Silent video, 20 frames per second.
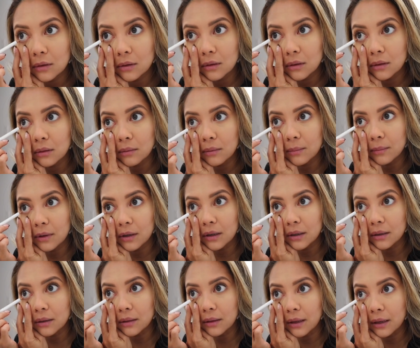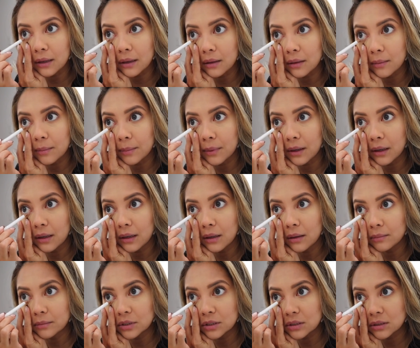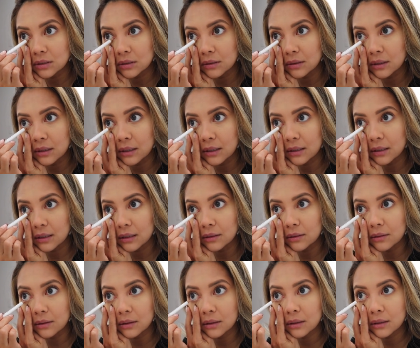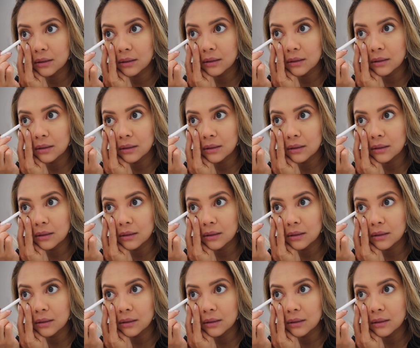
on the waterline at the bottom, just so that I can look